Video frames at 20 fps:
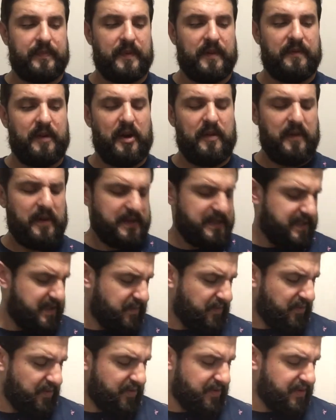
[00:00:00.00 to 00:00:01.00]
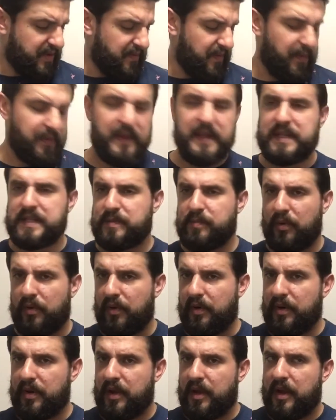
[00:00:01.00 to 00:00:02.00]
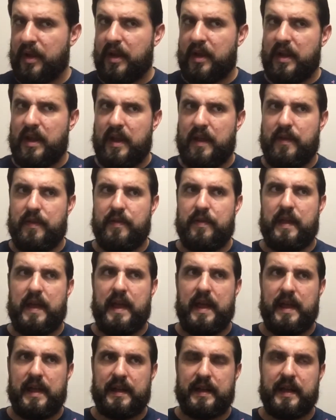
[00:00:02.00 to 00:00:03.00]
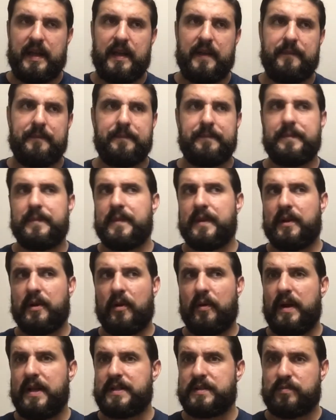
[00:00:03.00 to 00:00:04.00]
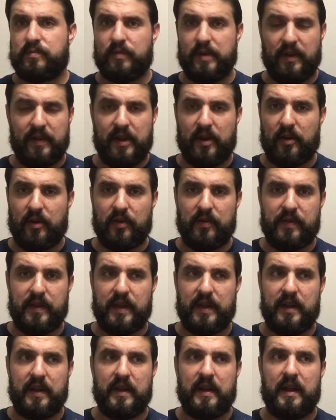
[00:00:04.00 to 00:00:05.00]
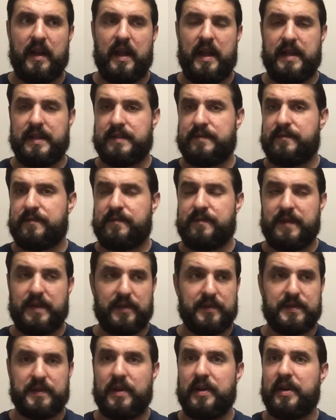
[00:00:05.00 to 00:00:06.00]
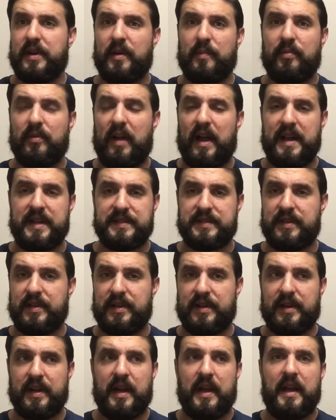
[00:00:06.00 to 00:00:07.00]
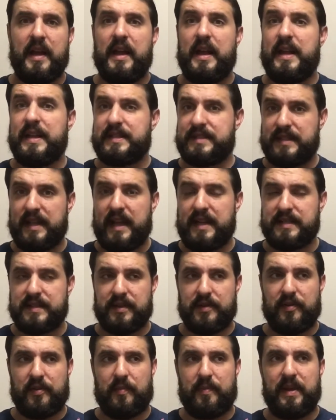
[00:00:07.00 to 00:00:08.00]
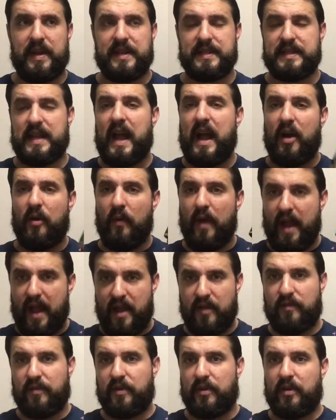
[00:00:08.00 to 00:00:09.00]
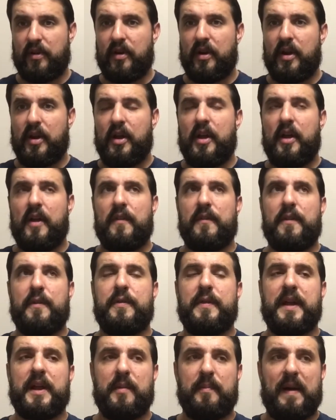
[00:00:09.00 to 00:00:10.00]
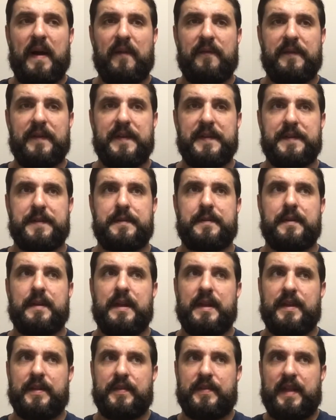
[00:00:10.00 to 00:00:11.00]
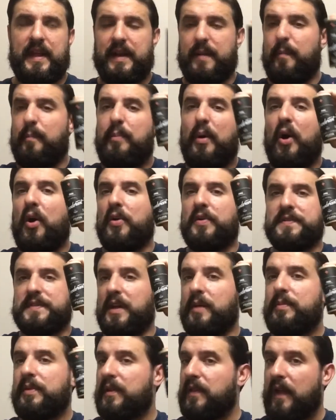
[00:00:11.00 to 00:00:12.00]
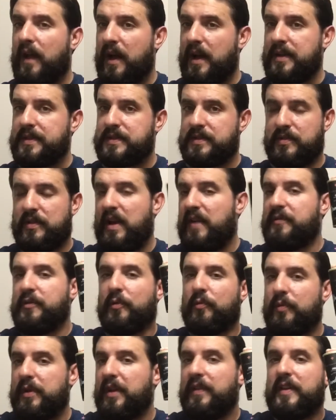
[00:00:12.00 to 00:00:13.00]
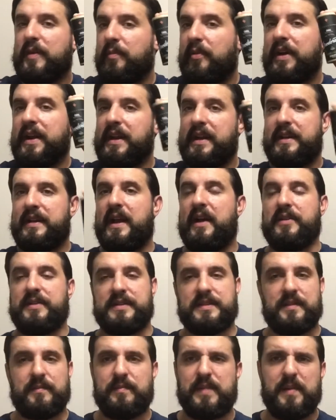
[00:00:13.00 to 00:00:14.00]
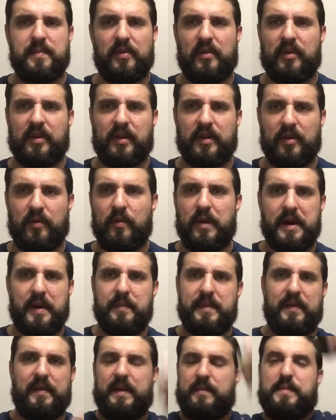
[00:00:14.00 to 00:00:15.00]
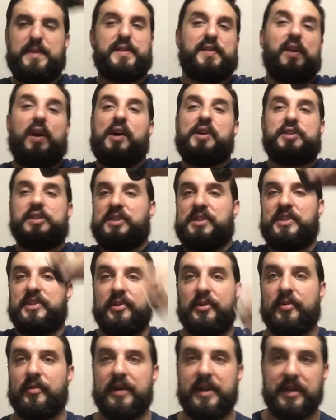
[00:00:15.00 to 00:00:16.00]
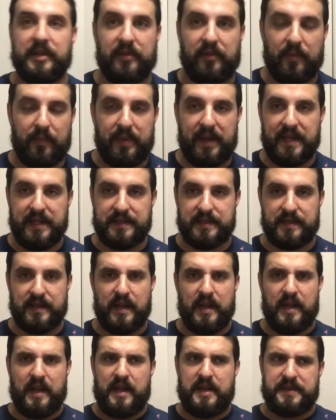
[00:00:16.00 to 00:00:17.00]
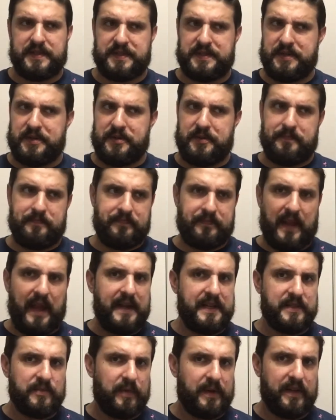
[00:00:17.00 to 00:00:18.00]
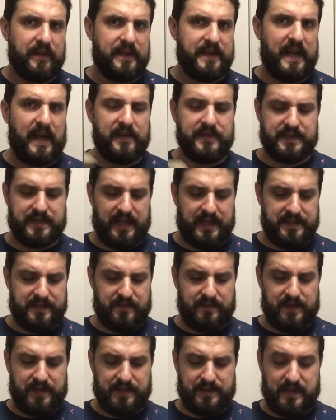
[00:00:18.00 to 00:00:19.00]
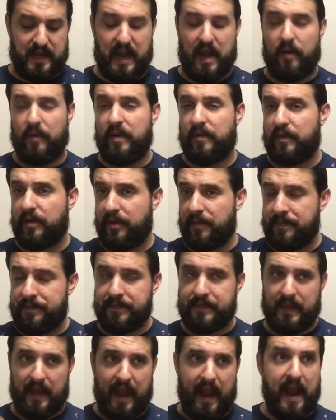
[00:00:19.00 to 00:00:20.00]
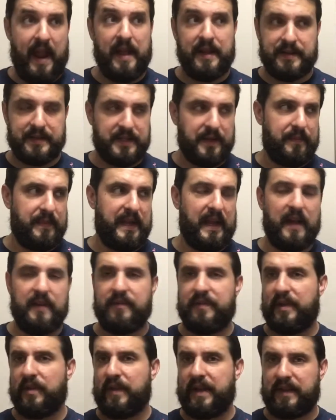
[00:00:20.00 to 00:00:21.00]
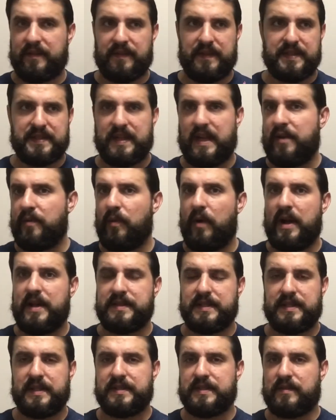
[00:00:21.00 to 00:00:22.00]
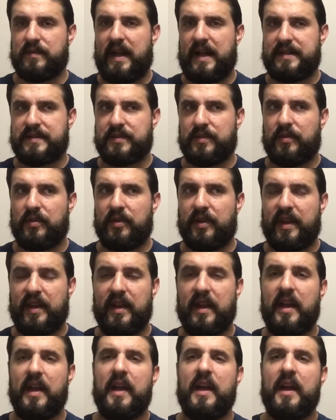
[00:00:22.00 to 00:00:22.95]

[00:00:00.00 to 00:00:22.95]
very similar to the Think Sport, in that, it's really earthy, it feels good, it applies good, it's nice under the pits. However, the thing about this is that it balls up a lot, so you have to really break it down. And some people aren't going to want to be like massaging deodorant into their pits. So that is one of the downsides of this. However, and to me, I feel like the scent wise, it doesn't last the whole day.